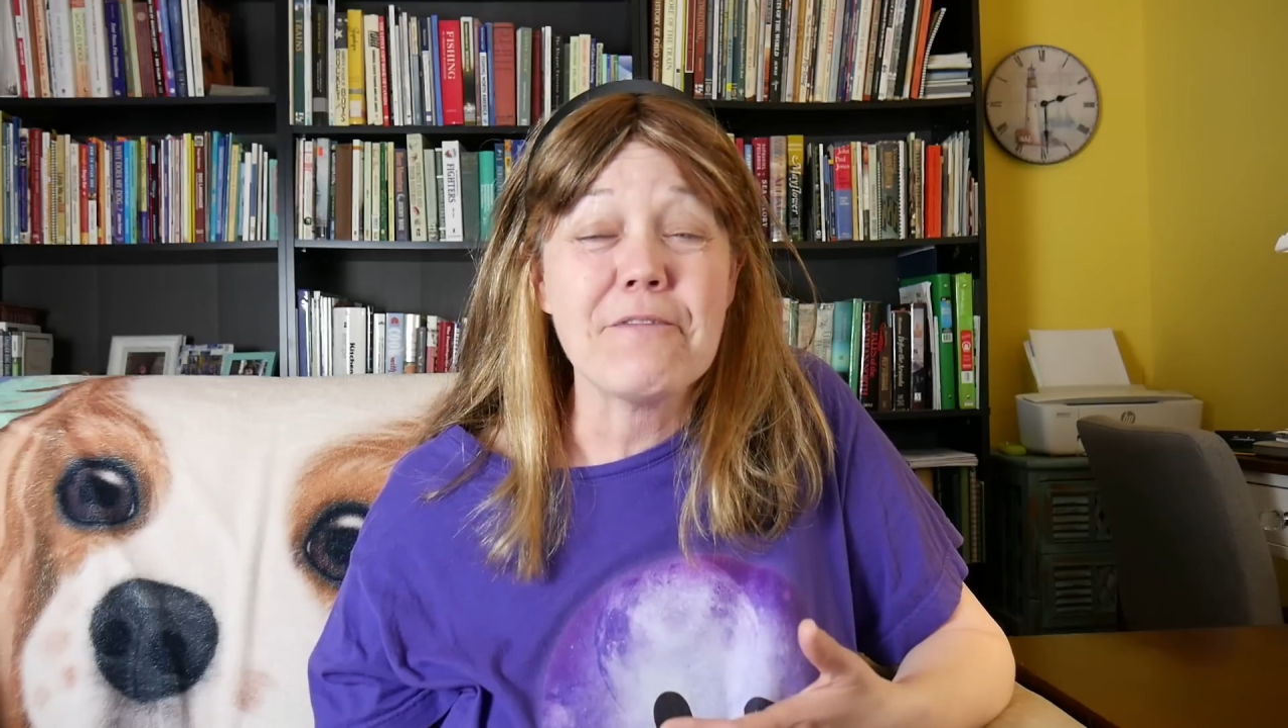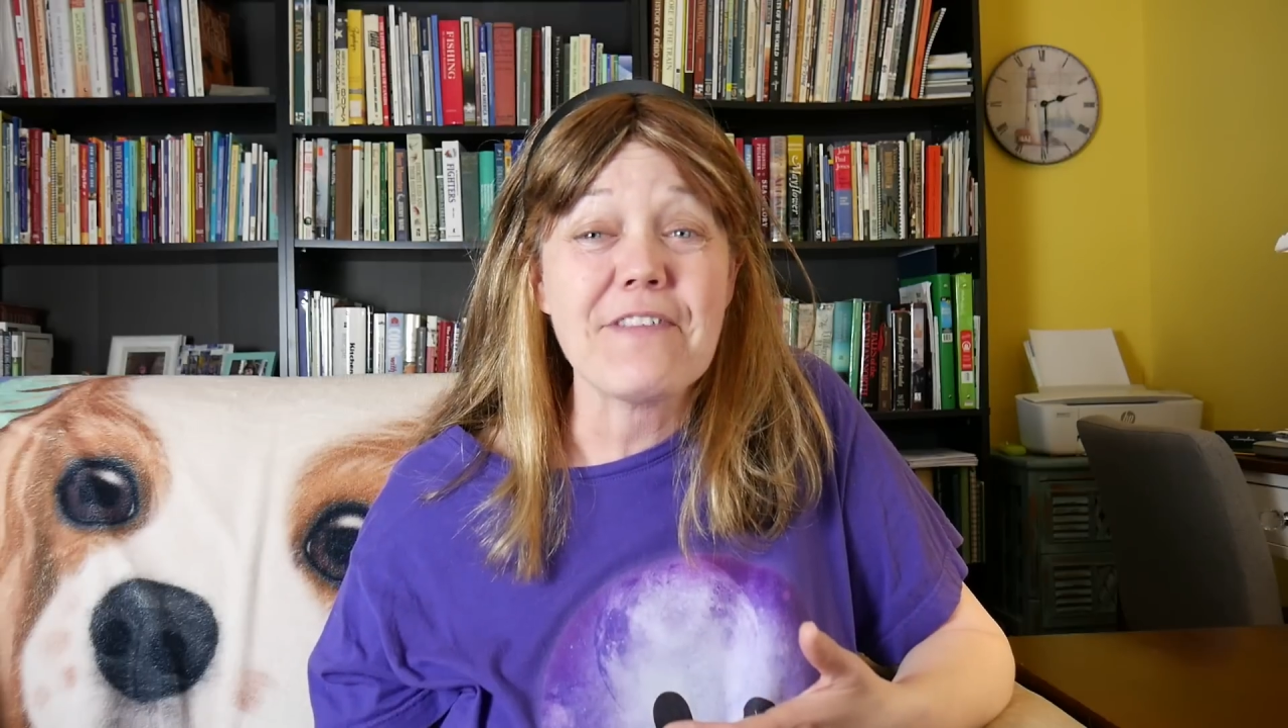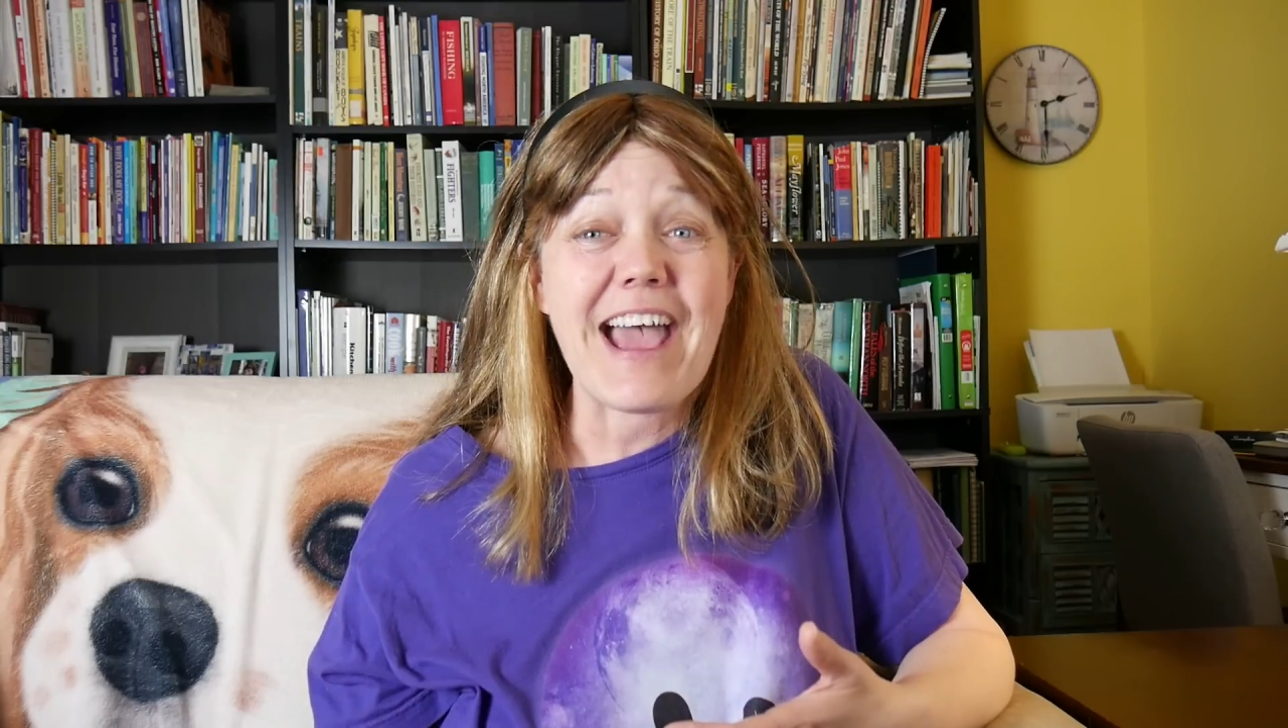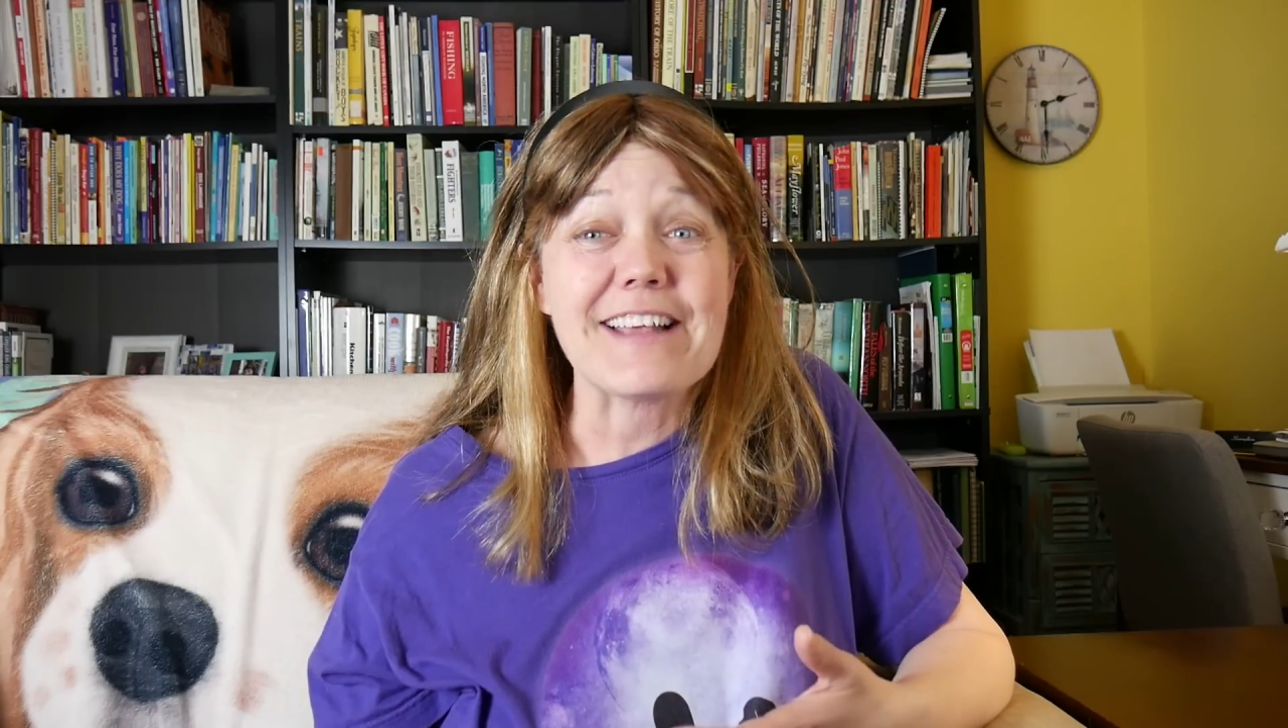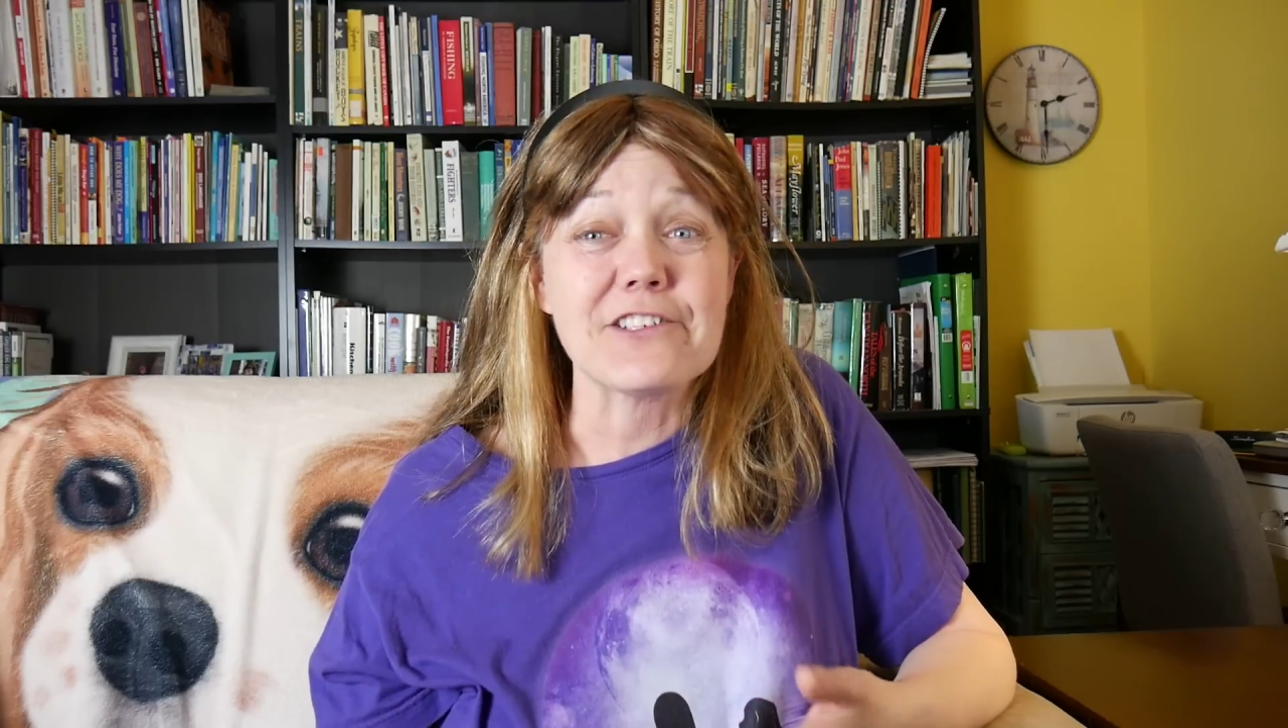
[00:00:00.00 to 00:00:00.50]

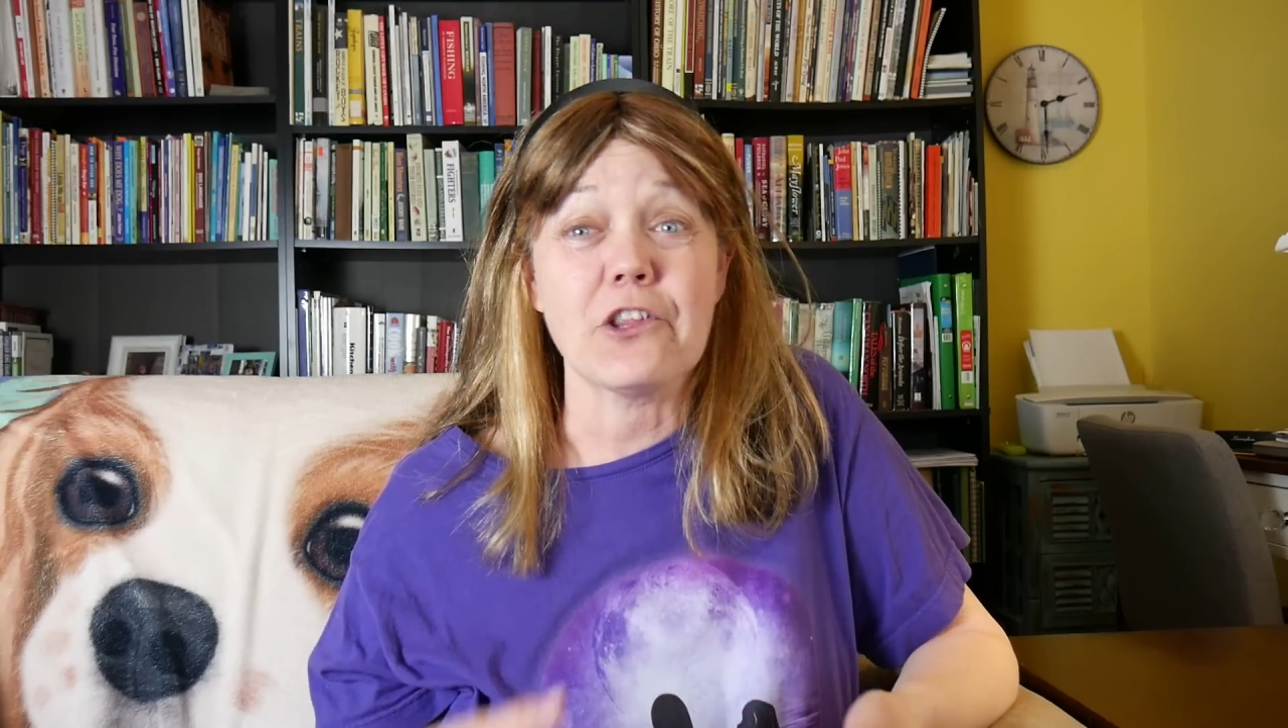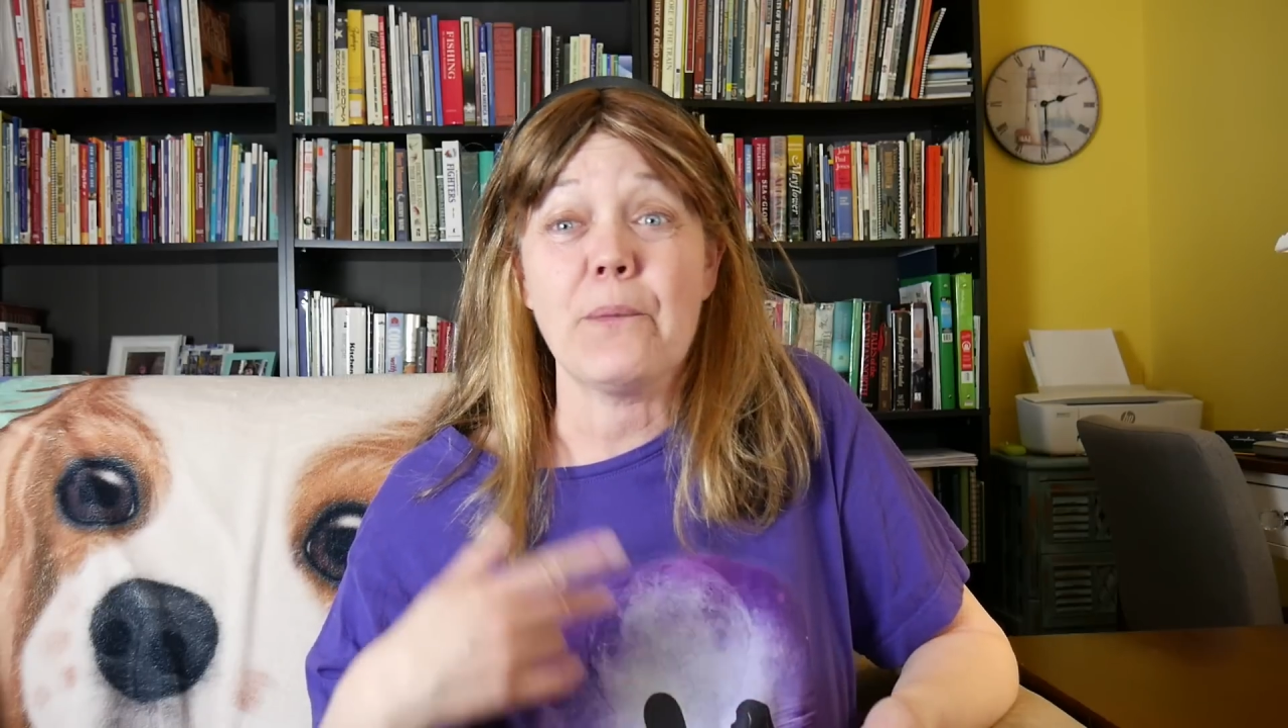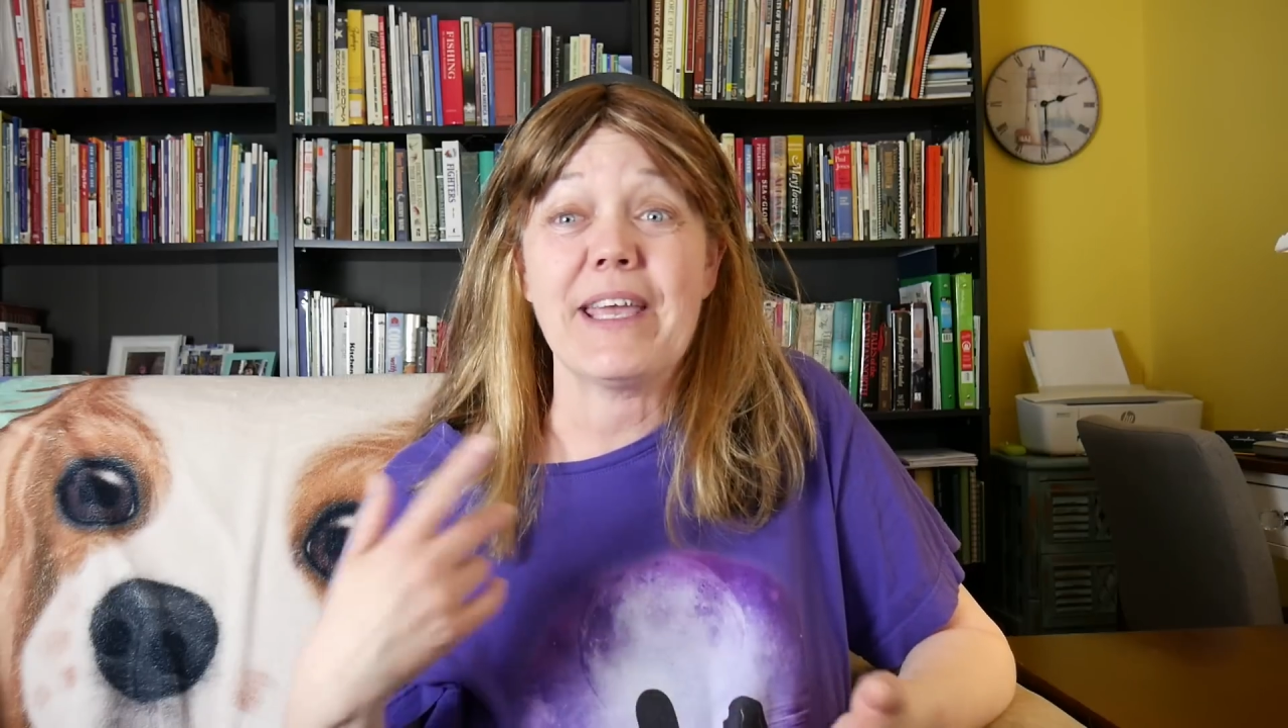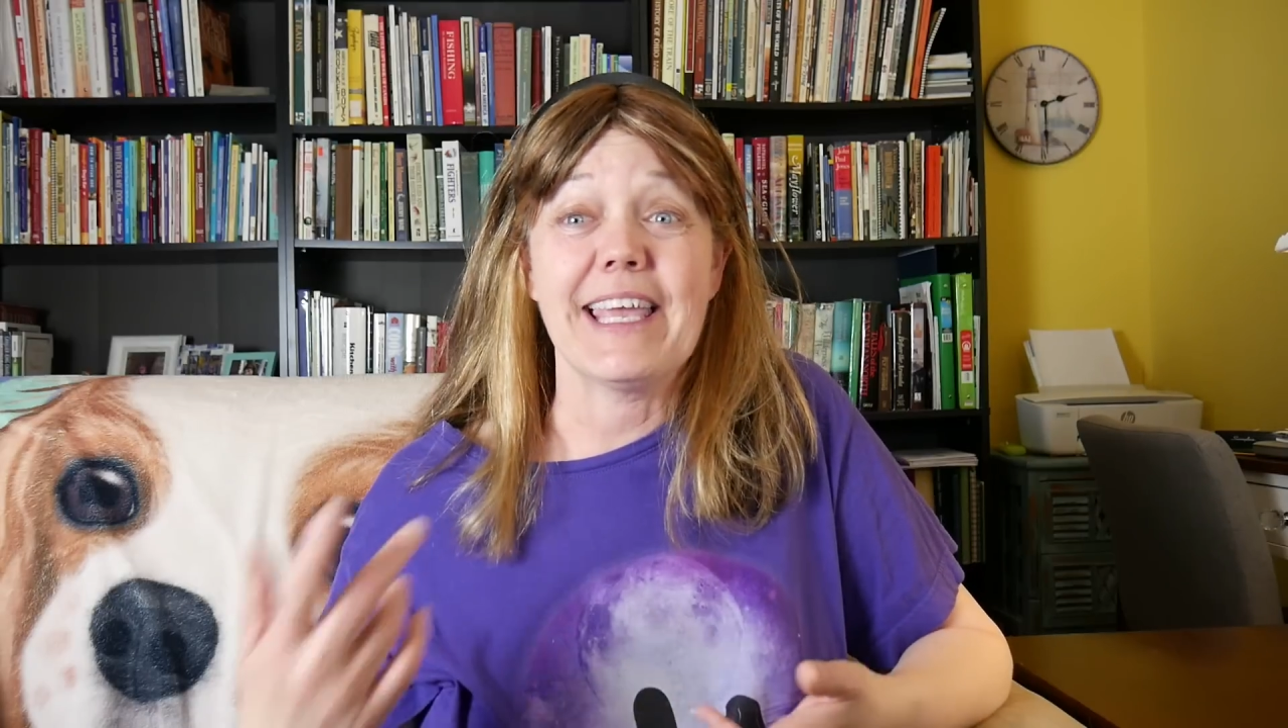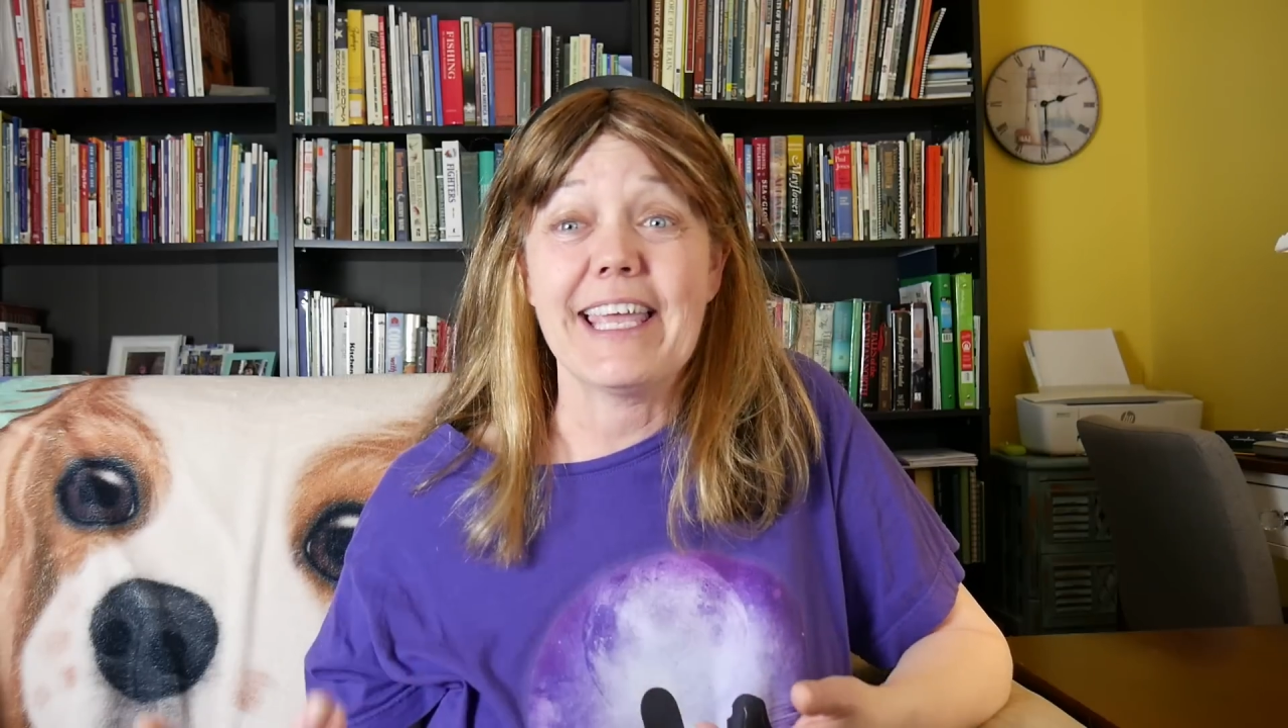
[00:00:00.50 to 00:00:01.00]
fast so that we can